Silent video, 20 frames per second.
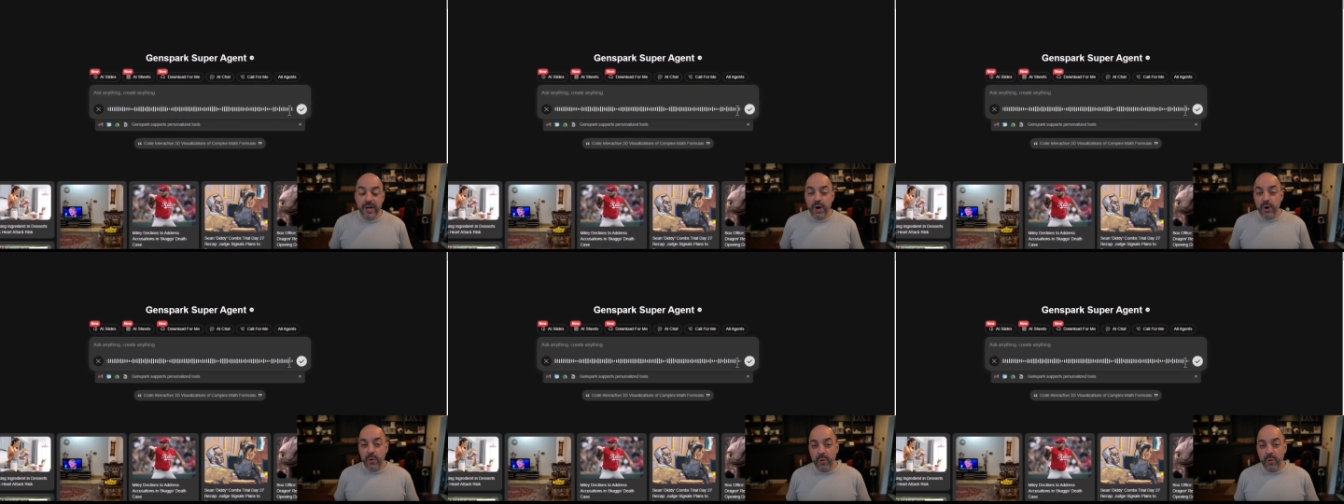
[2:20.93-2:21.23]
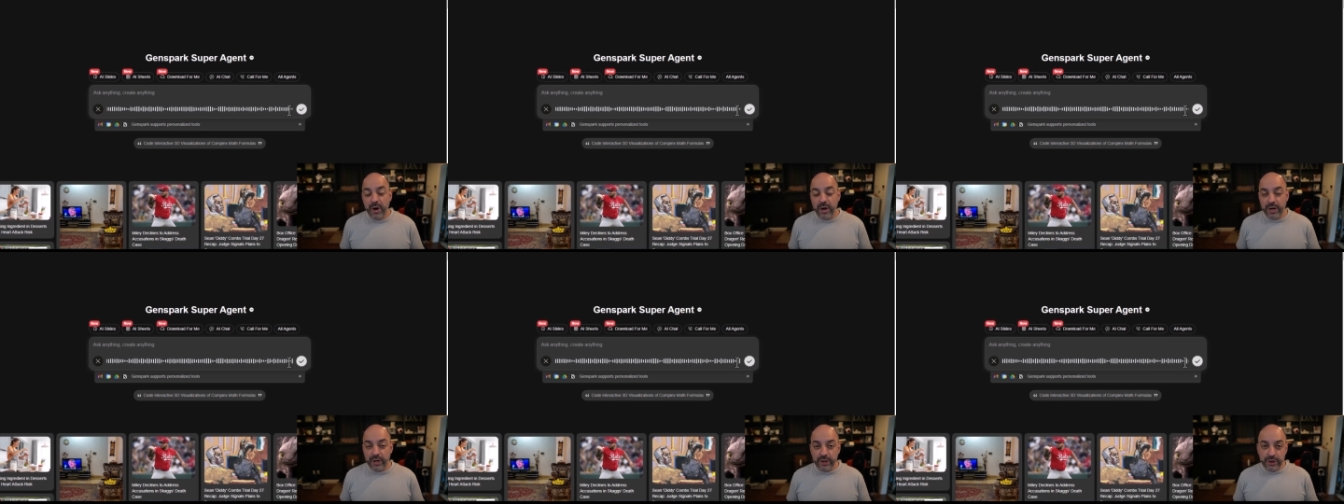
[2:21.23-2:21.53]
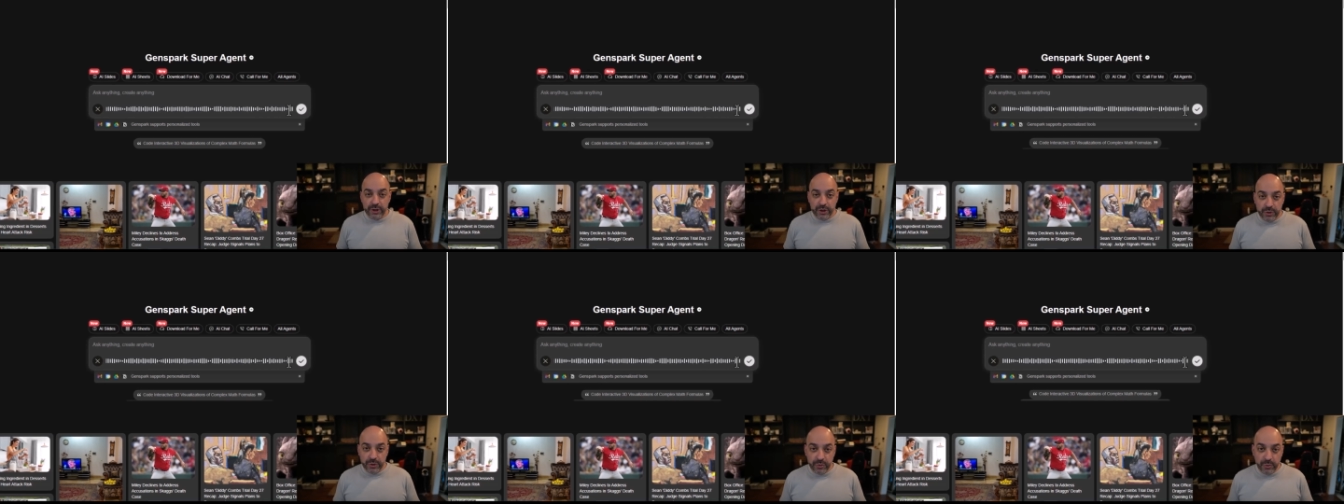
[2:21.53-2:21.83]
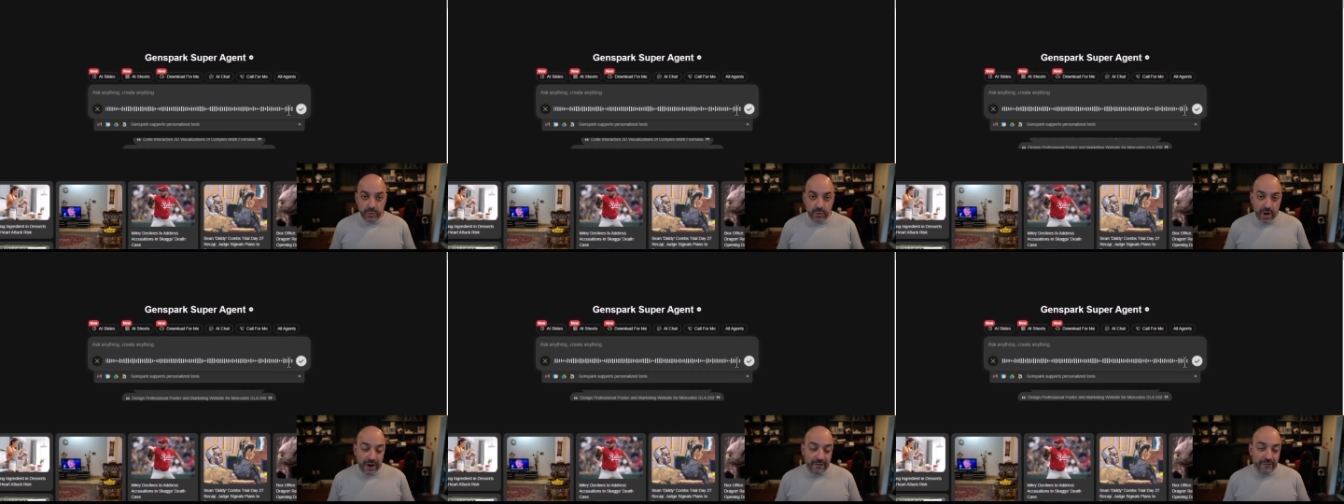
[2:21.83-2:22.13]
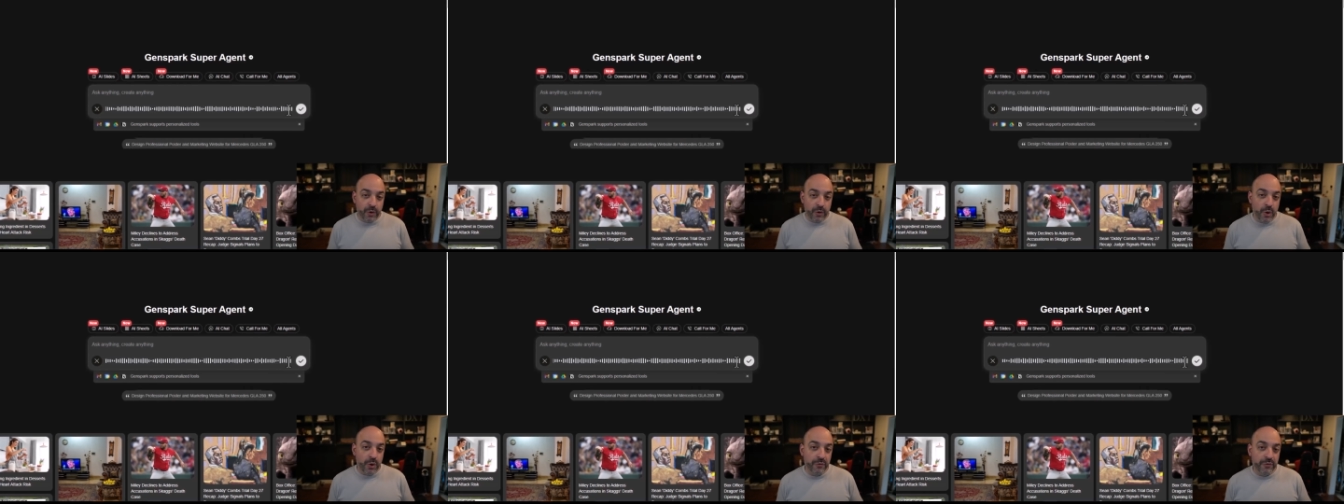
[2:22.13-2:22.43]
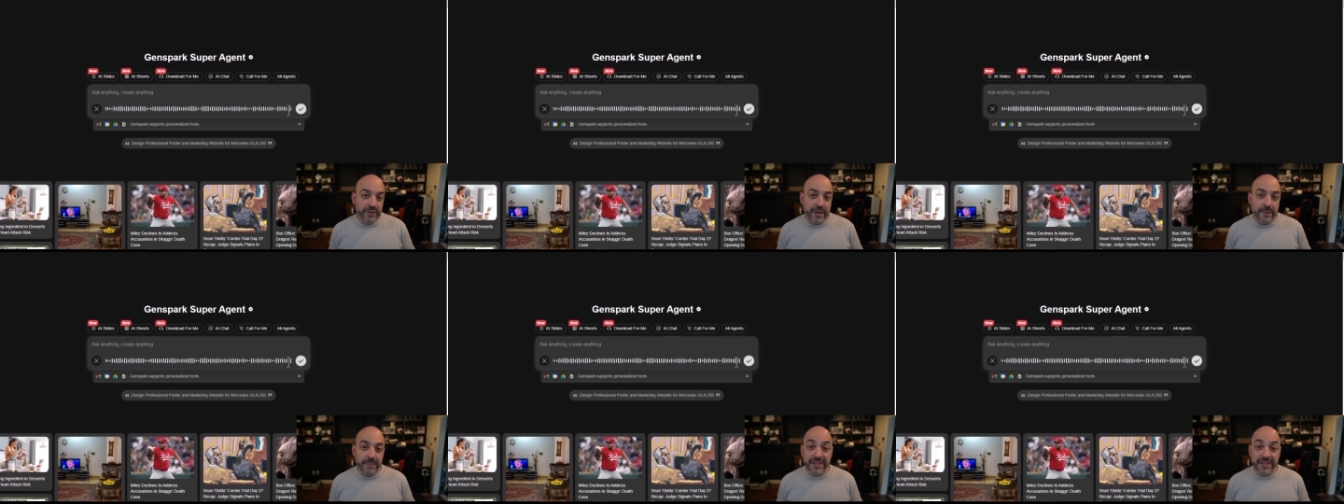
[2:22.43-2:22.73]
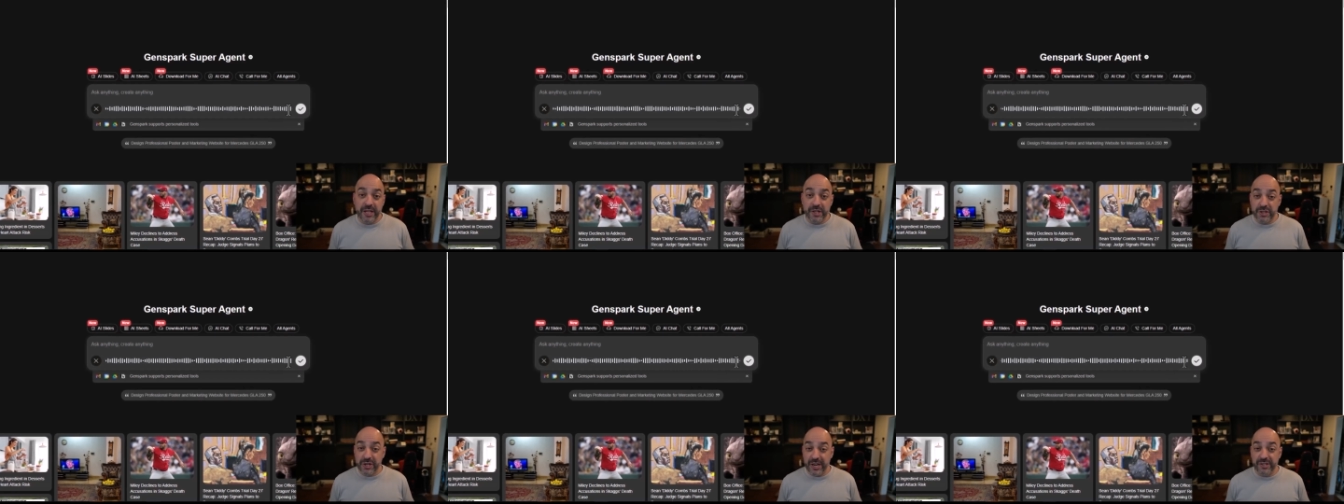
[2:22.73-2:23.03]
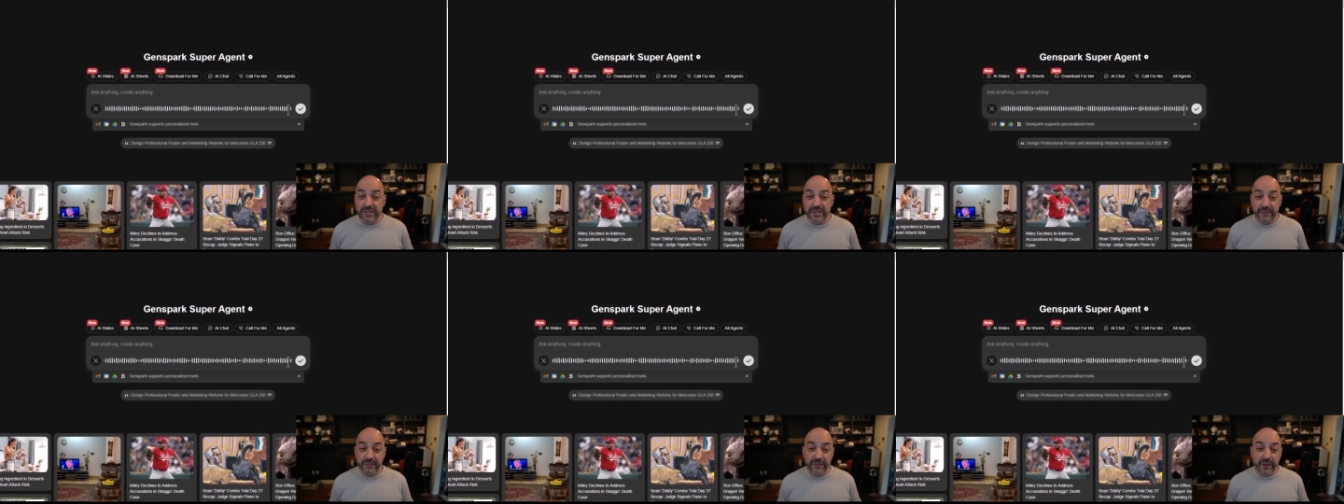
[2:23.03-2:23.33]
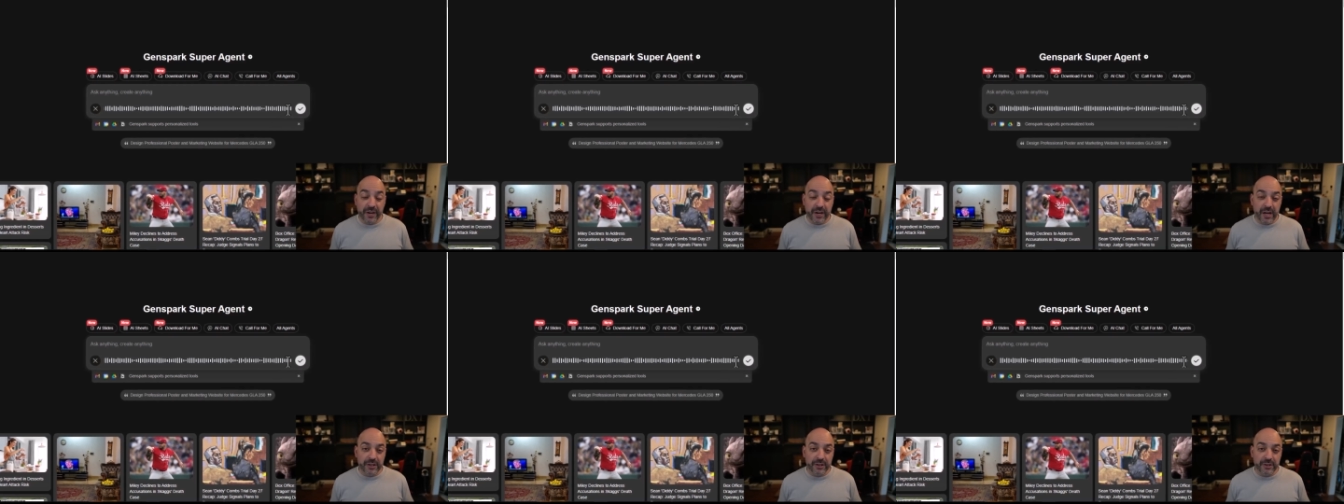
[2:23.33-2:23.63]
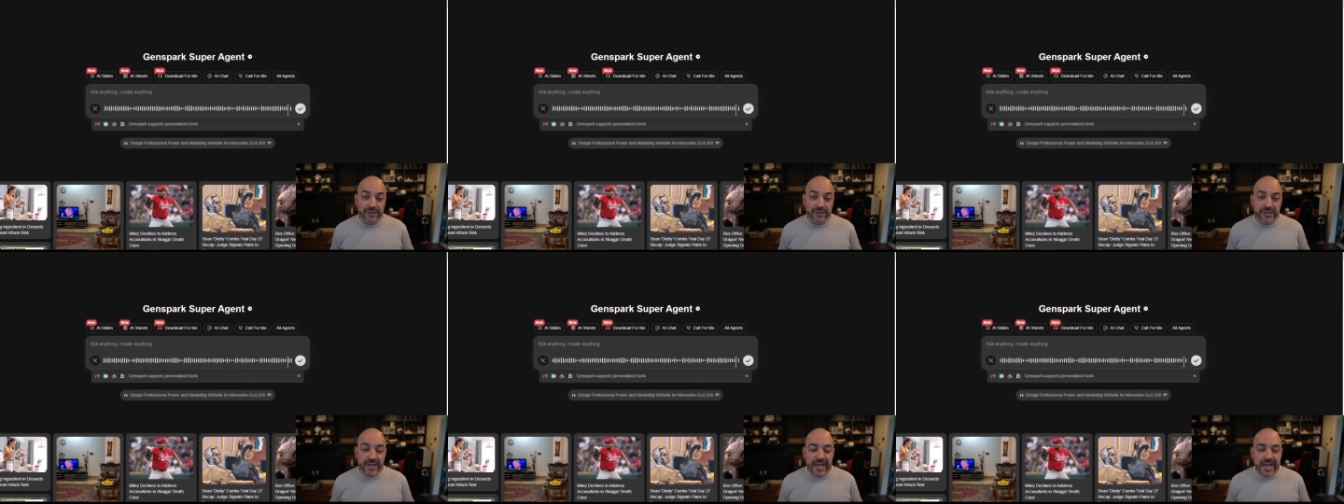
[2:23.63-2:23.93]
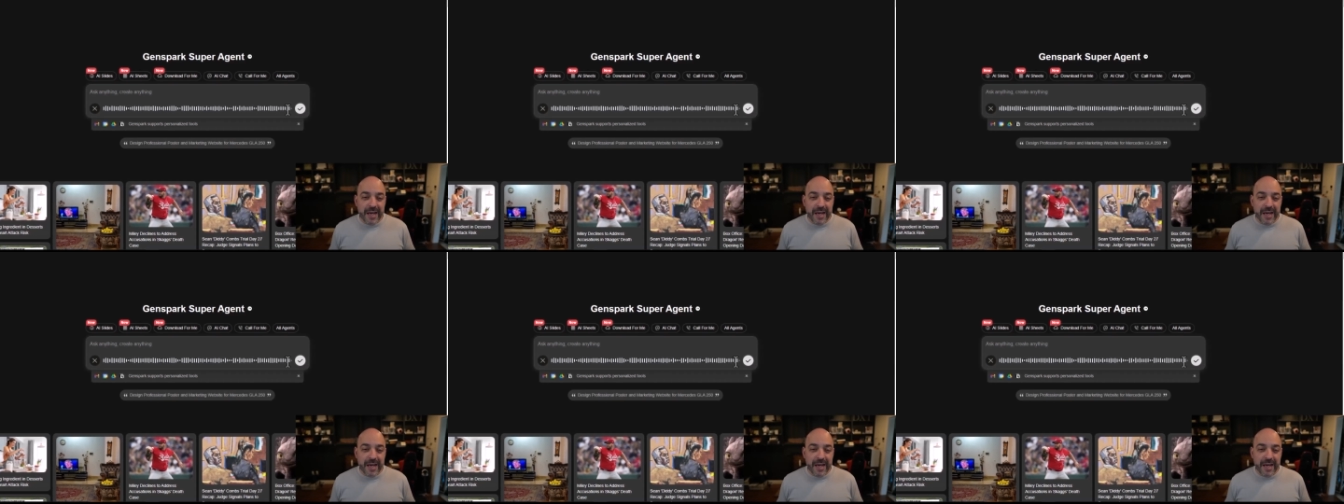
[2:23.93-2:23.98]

where you hover over them and they change different colors.